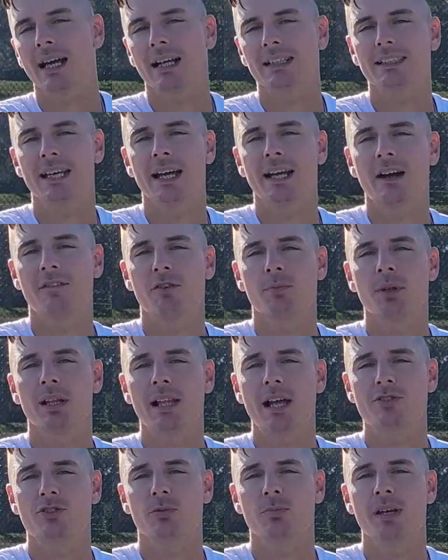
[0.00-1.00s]
I said, I come from the
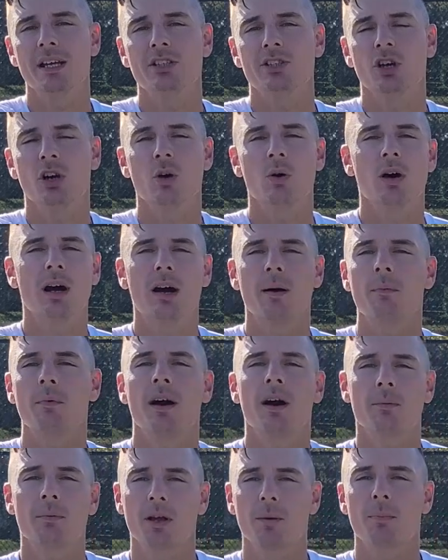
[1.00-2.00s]
Electro-Me, so I'm
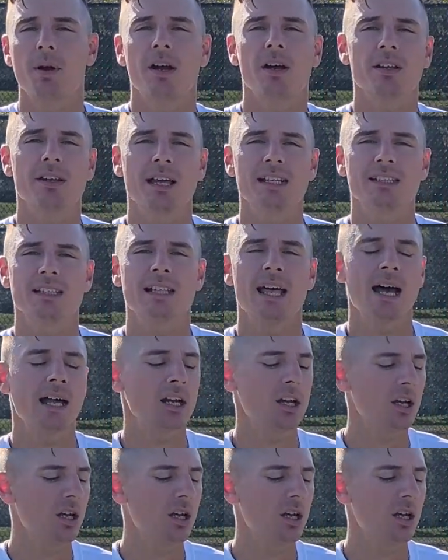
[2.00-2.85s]
comparing things to that.